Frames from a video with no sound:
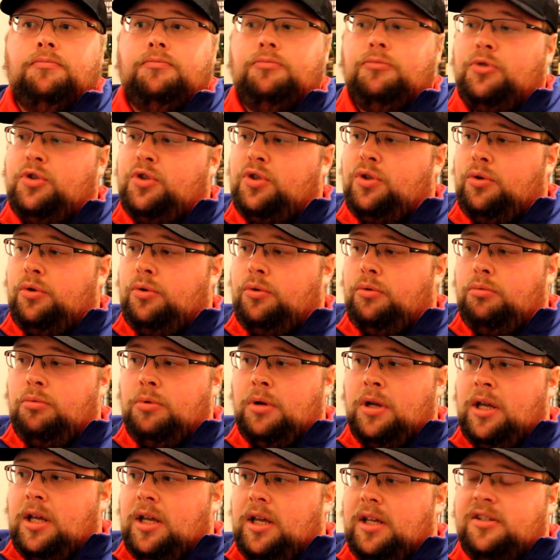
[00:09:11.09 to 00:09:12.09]
So
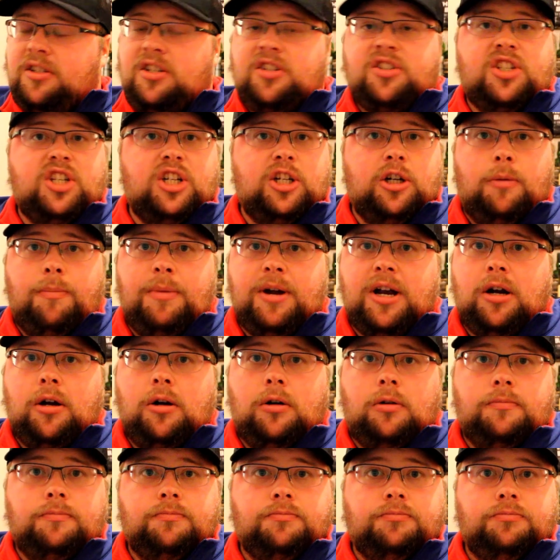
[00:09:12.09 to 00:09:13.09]
it's a single
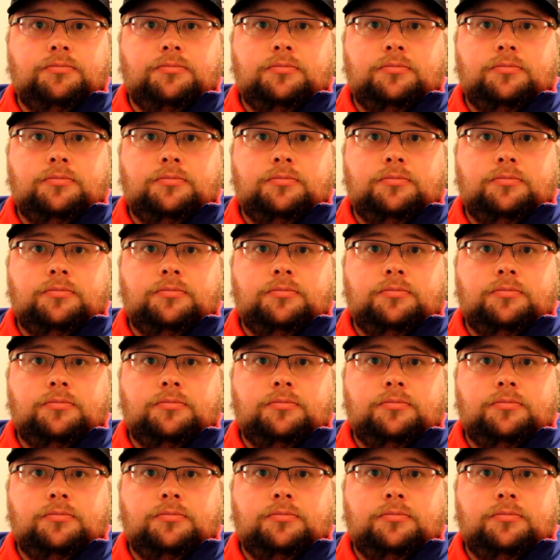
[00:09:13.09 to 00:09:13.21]
barrel.